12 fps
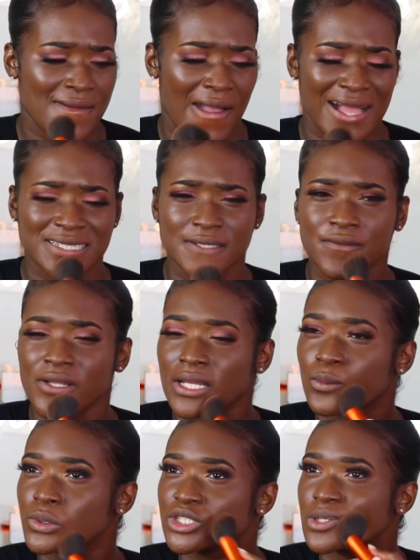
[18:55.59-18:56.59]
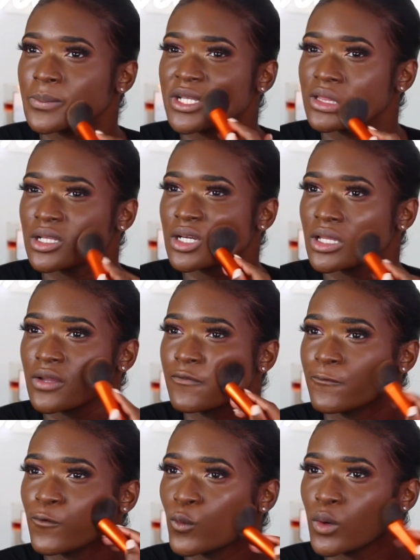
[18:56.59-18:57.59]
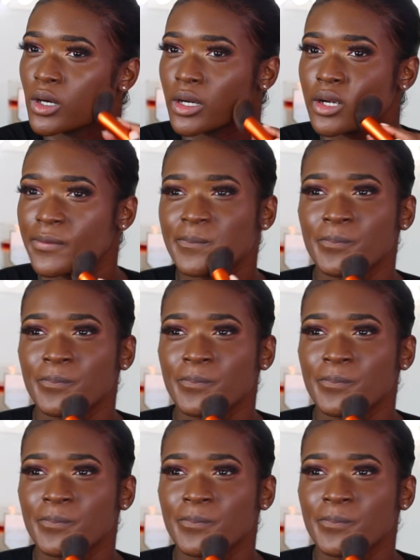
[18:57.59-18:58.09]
I just feel like we should be looking for